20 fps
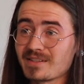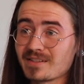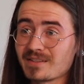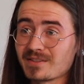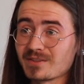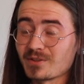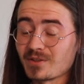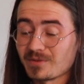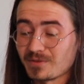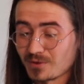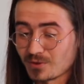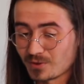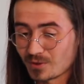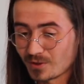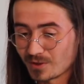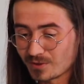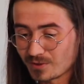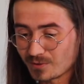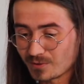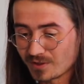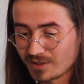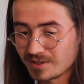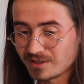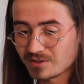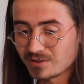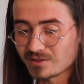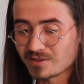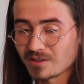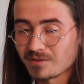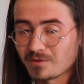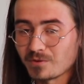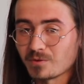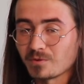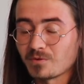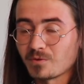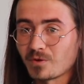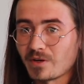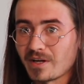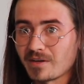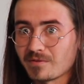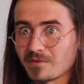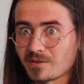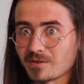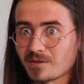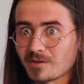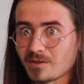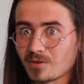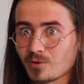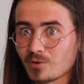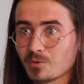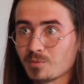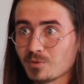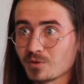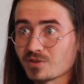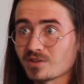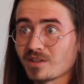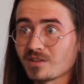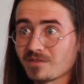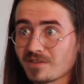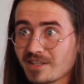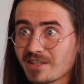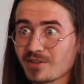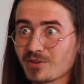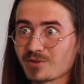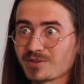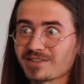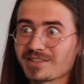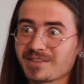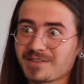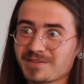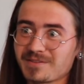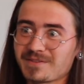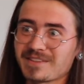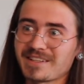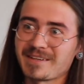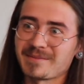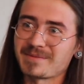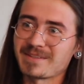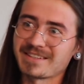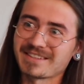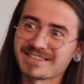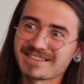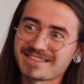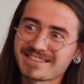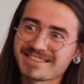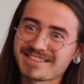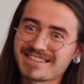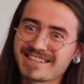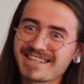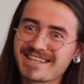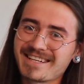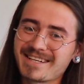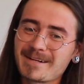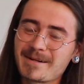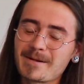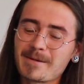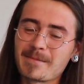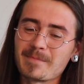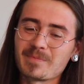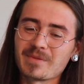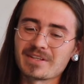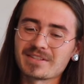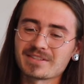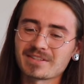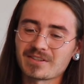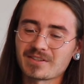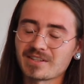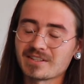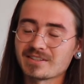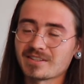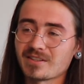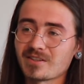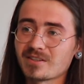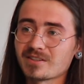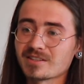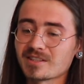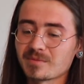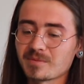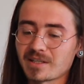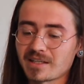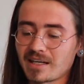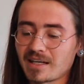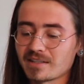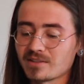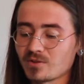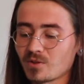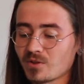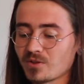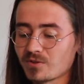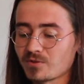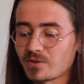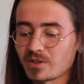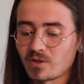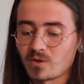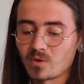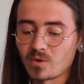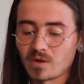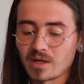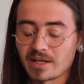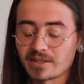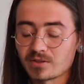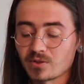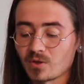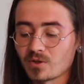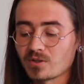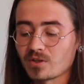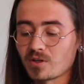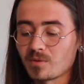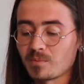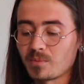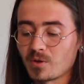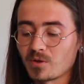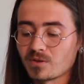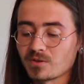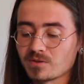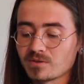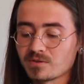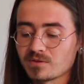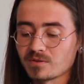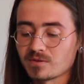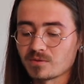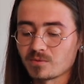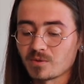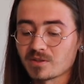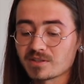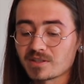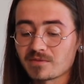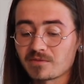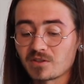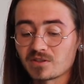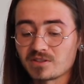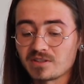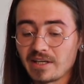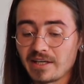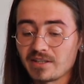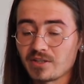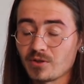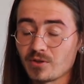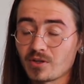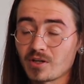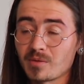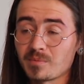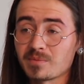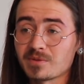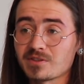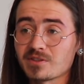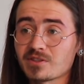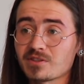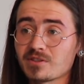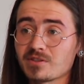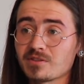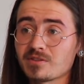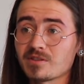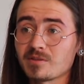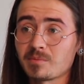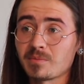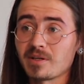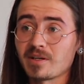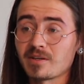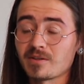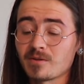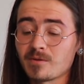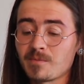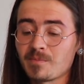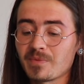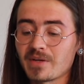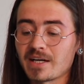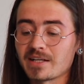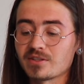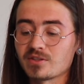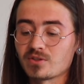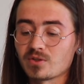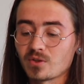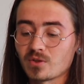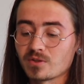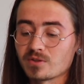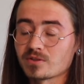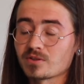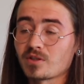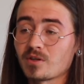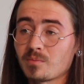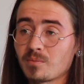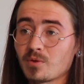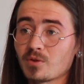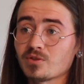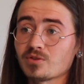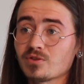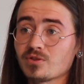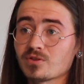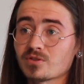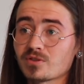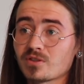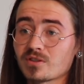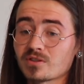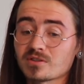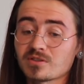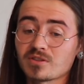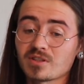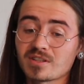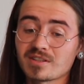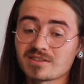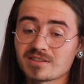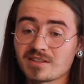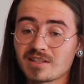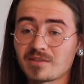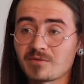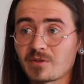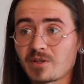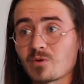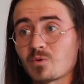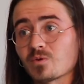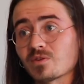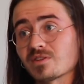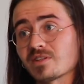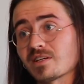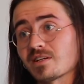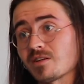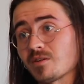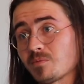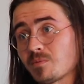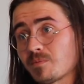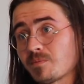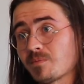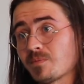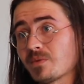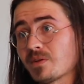So if you don't release yourself, you'll forever loop yourself in yourself. I mean, it's a crazy concept. Like I don't compose, once I've got 10 new compositions in piano, I don't compose new songs, not until I've recorded that album.